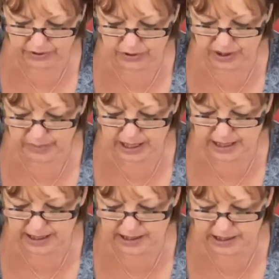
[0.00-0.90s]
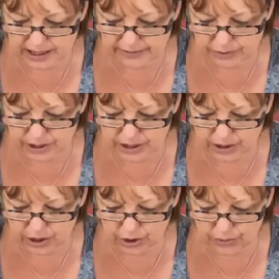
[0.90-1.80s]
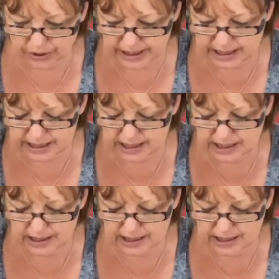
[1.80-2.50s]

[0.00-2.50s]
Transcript: on the back, so therefore there's glue on it.